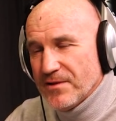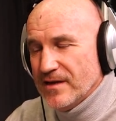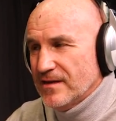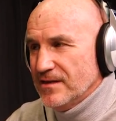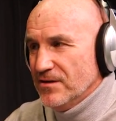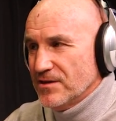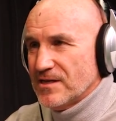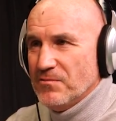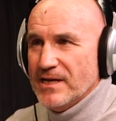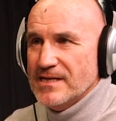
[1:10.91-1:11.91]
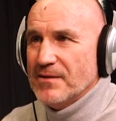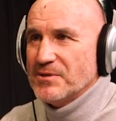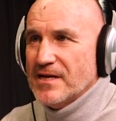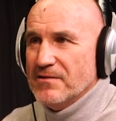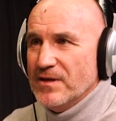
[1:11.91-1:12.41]
I think you can see when he's
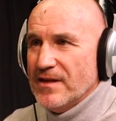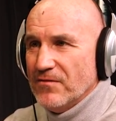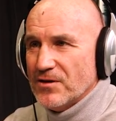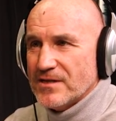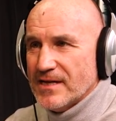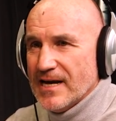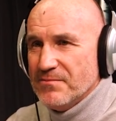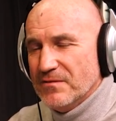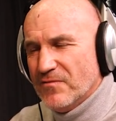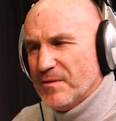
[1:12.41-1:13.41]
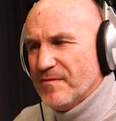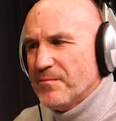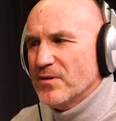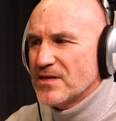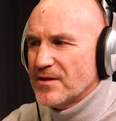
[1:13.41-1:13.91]
upset when they've lost a game. But Robin
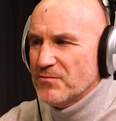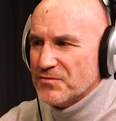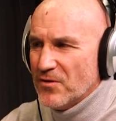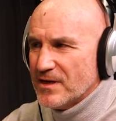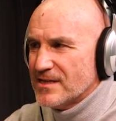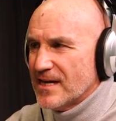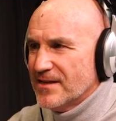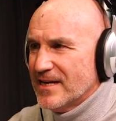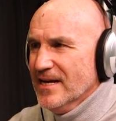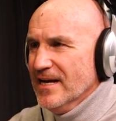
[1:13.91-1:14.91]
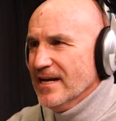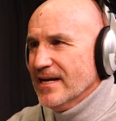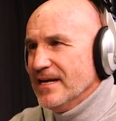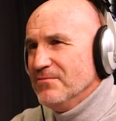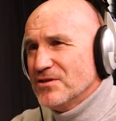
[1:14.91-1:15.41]
Van Persie, I think, was wrong in saying that.
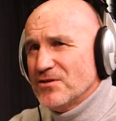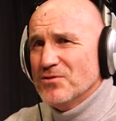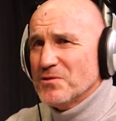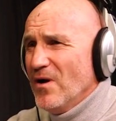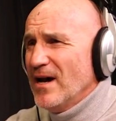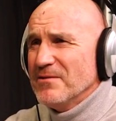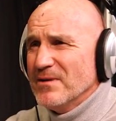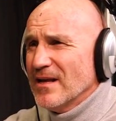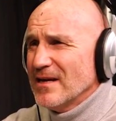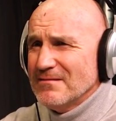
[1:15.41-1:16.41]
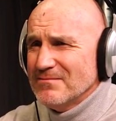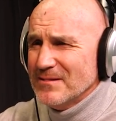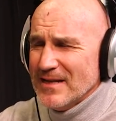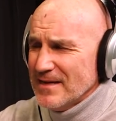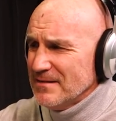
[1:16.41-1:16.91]
He was too smiley when they
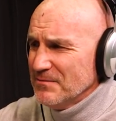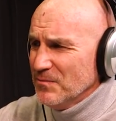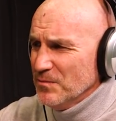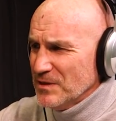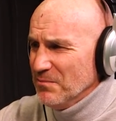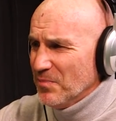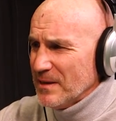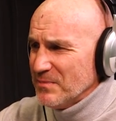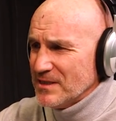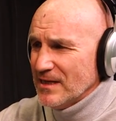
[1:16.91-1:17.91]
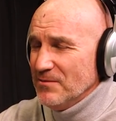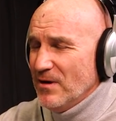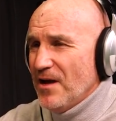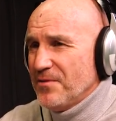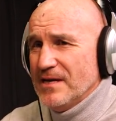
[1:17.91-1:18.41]
when they didn't play particularly
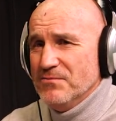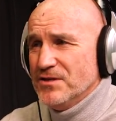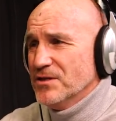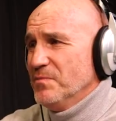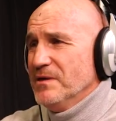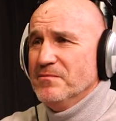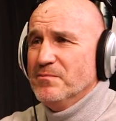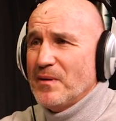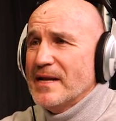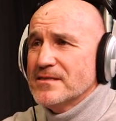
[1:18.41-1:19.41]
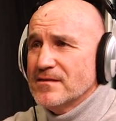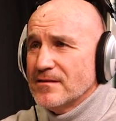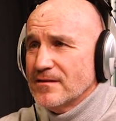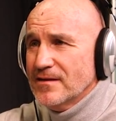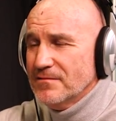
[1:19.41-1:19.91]
well. I think he was just being pleasant
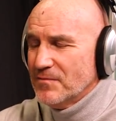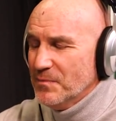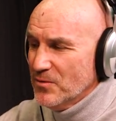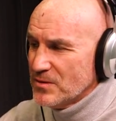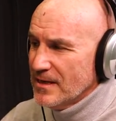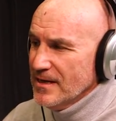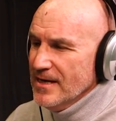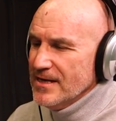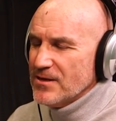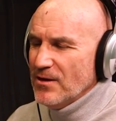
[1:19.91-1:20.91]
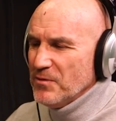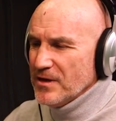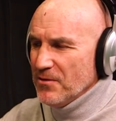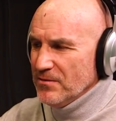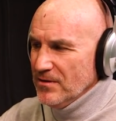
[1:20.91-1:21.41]
to the reporter. So I
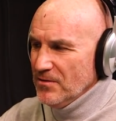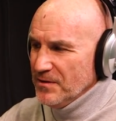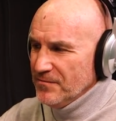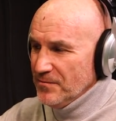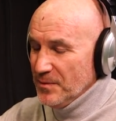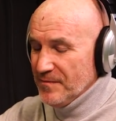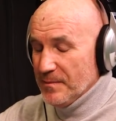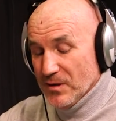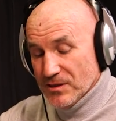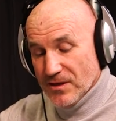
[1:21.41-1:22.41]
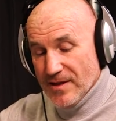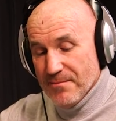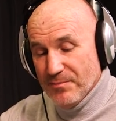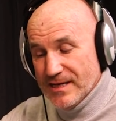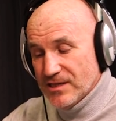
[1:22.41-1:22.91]
wouldn't go along with Robin Van Persie on
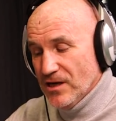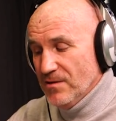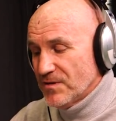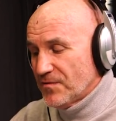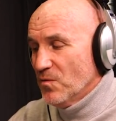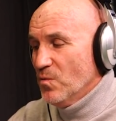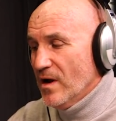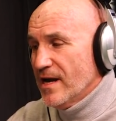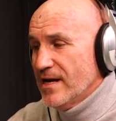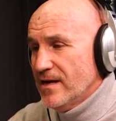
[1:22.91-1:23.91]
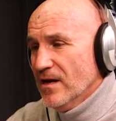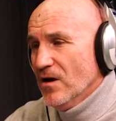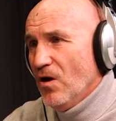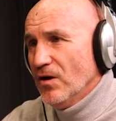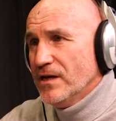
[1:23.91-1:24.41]
that. But in terms of the way
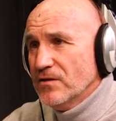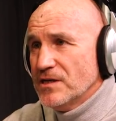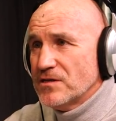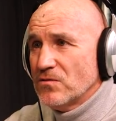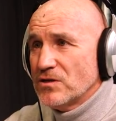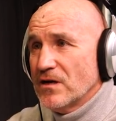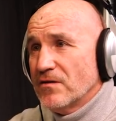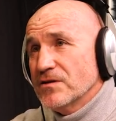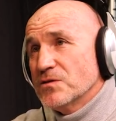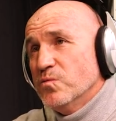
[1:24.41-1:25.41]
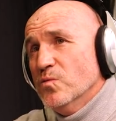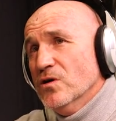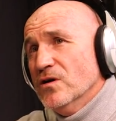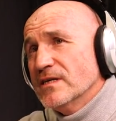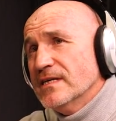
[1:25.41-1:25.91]
Ole Gunnar Solskjaer has
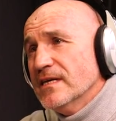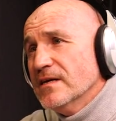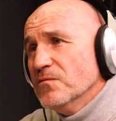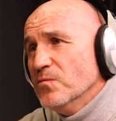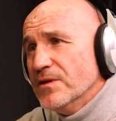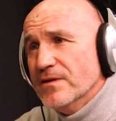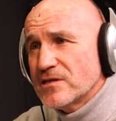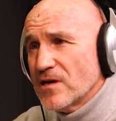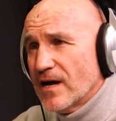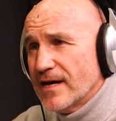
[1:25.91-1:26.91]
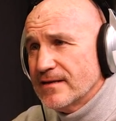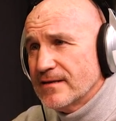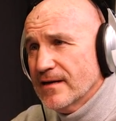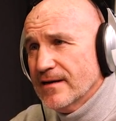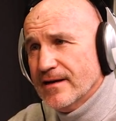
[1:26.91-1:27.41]
worked with the
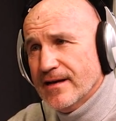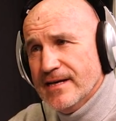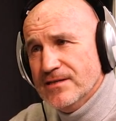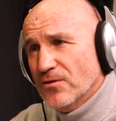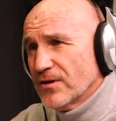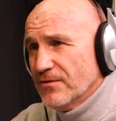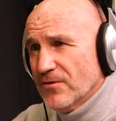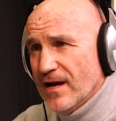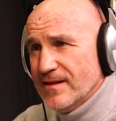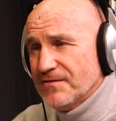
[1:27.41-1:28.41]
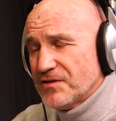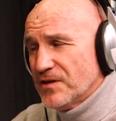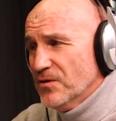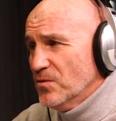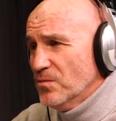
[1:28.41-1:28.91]
side, he's not got it right. There's
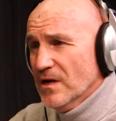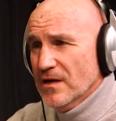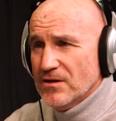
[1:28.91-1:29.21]
still...